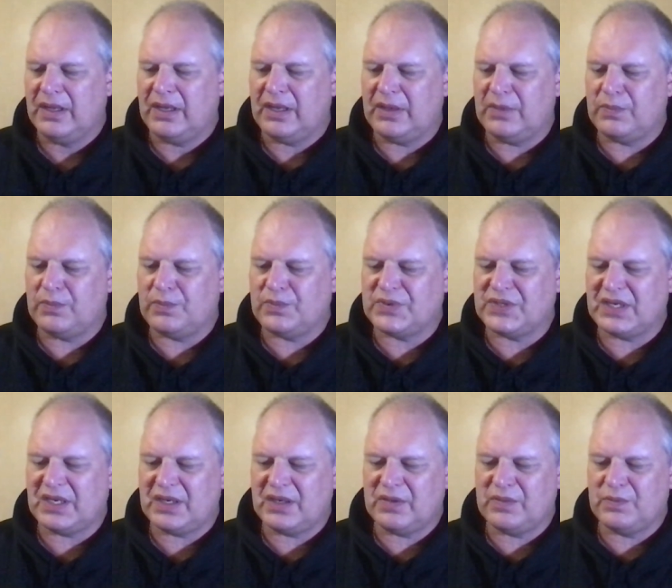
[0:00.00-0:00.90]

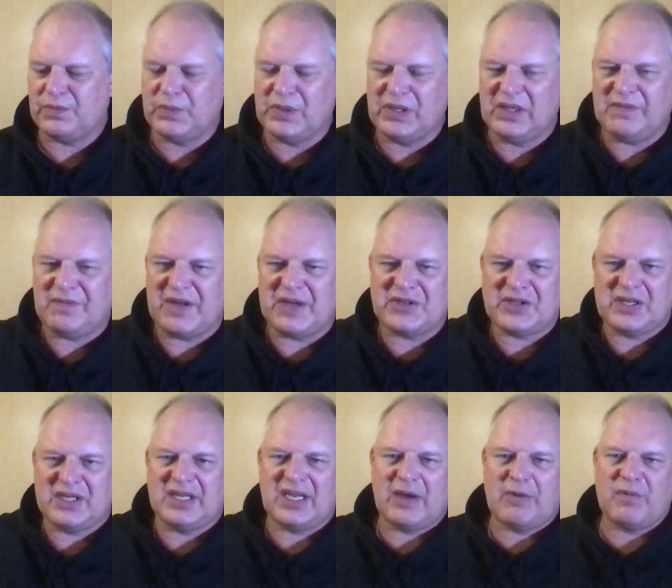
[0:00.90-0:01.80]

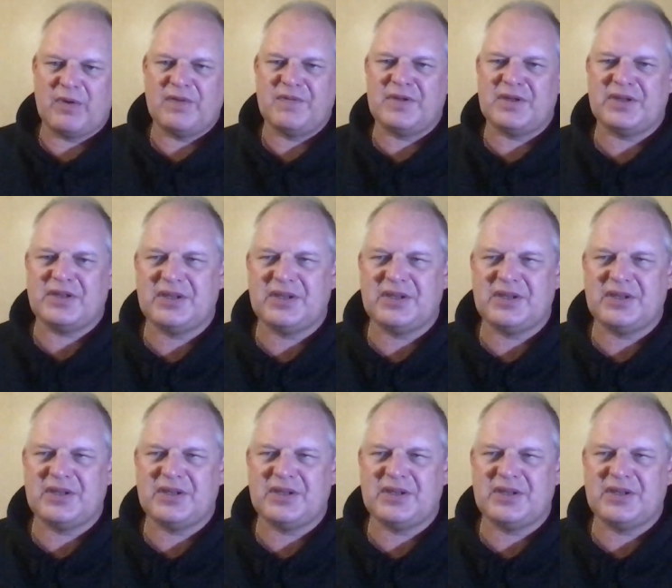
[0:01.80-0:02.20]
eventually get rid of it.